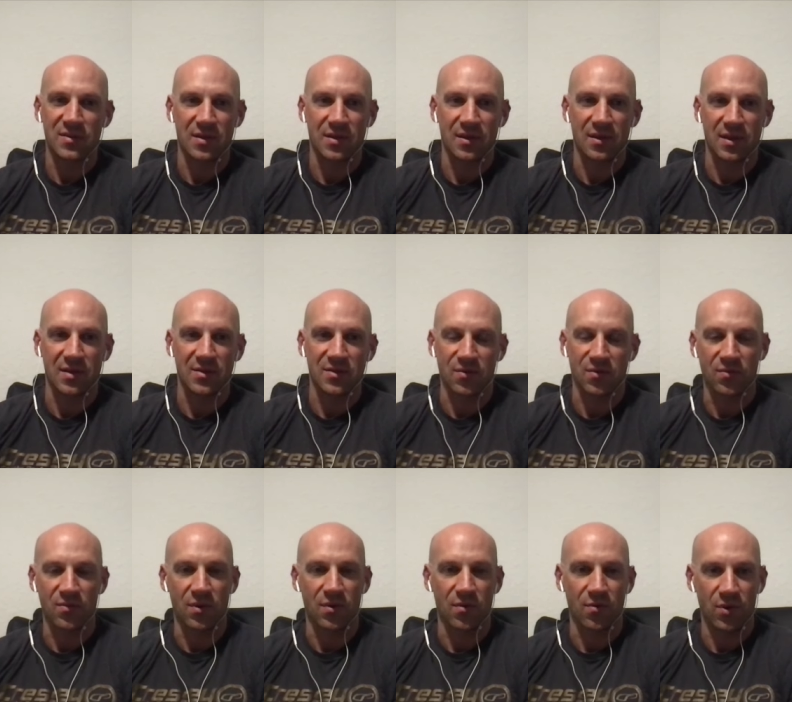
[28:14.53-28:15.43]
I think that's a,
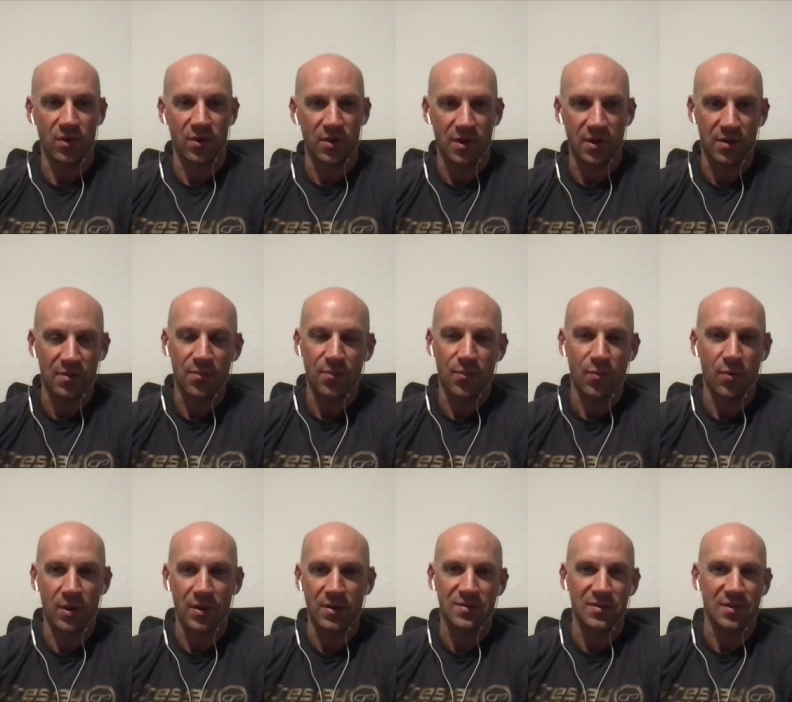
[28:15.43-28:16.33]
a really good
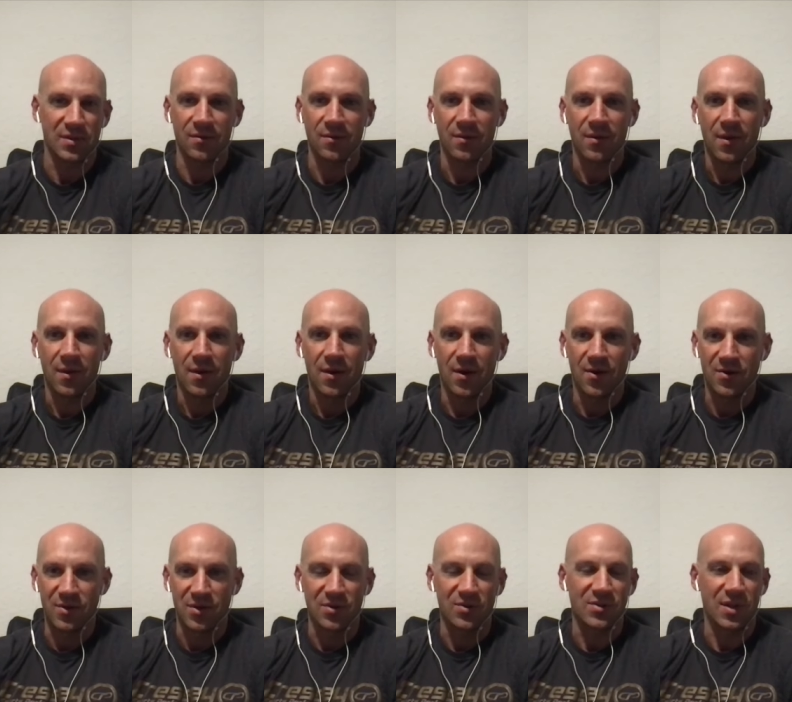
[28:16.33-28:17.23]
point. So
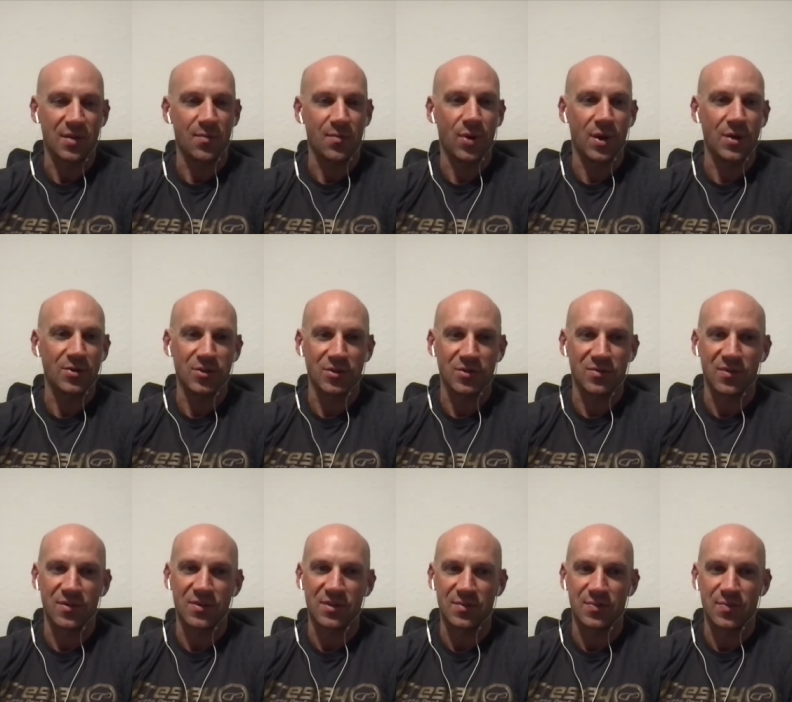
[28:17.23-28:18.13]
always understand pressures
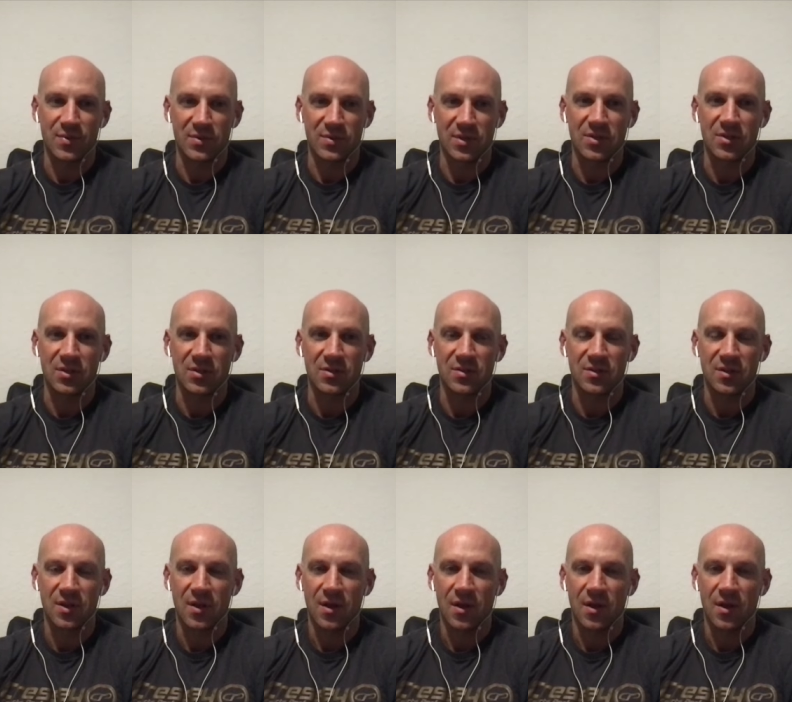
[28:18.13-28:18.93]
versus positions.